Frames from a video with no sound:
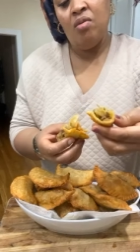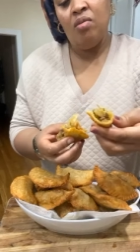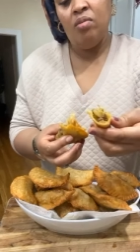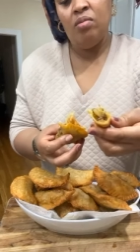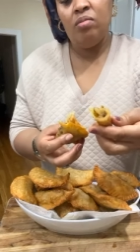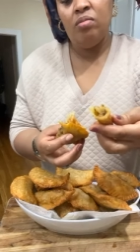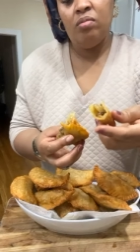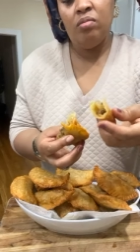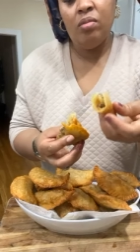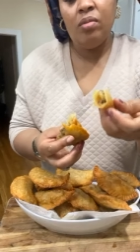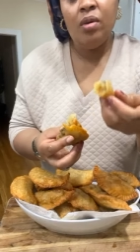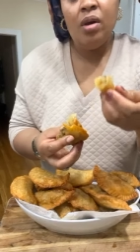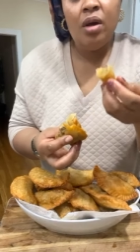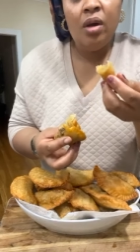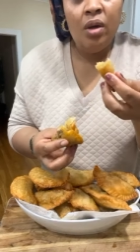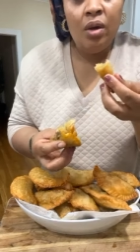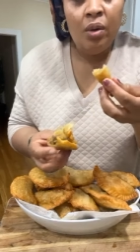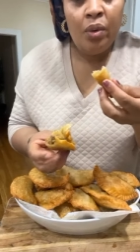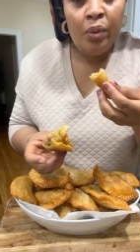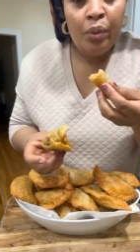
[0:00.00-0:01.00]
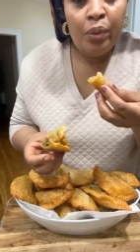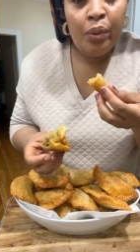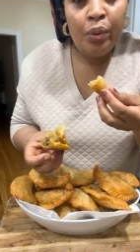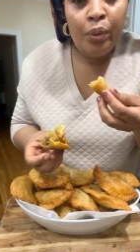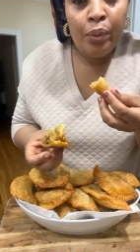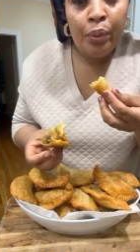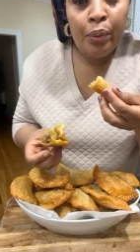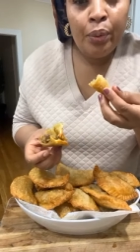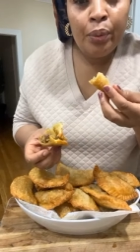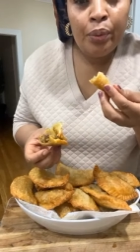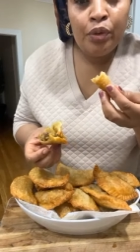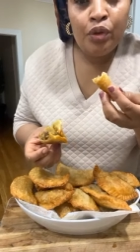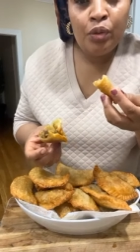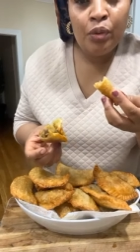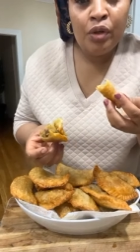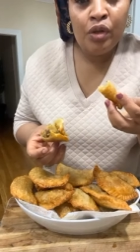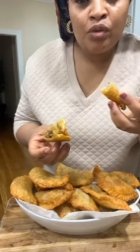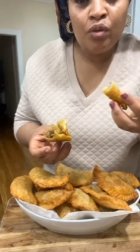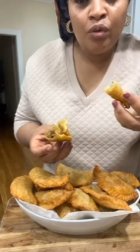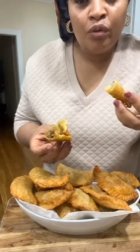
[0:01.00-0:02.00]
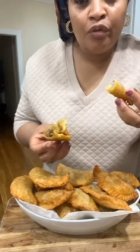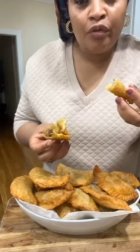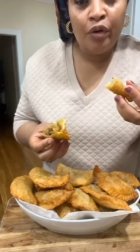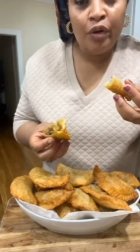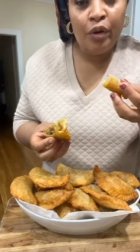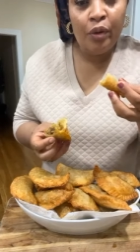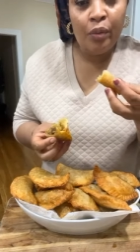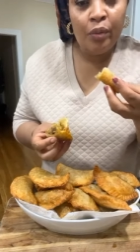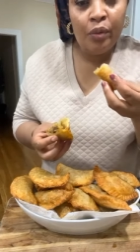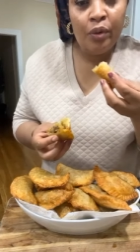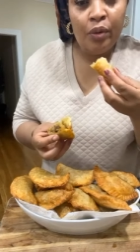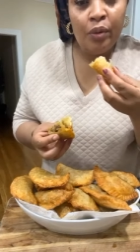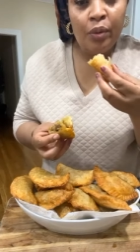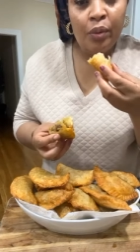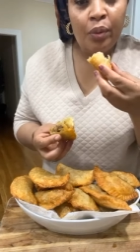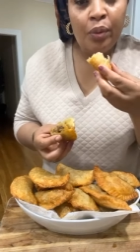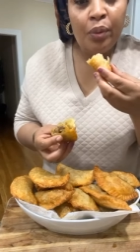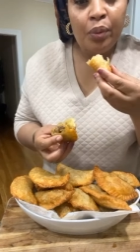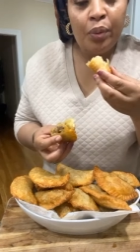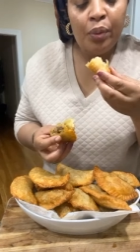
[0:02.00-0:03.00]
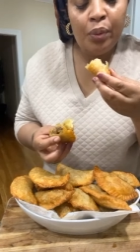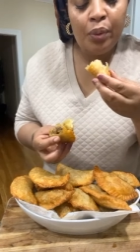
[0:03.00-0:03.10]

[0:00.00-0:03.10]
no. Two is good for you.